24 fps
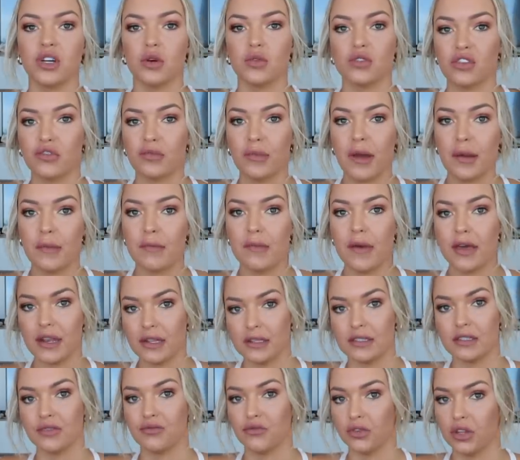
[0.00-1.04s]
I was off my
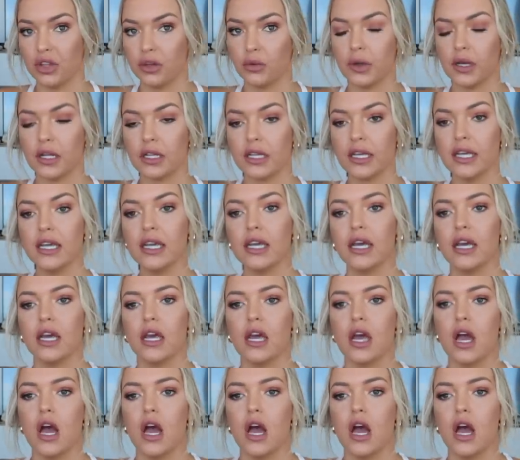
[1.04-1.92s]
medicine really quickly.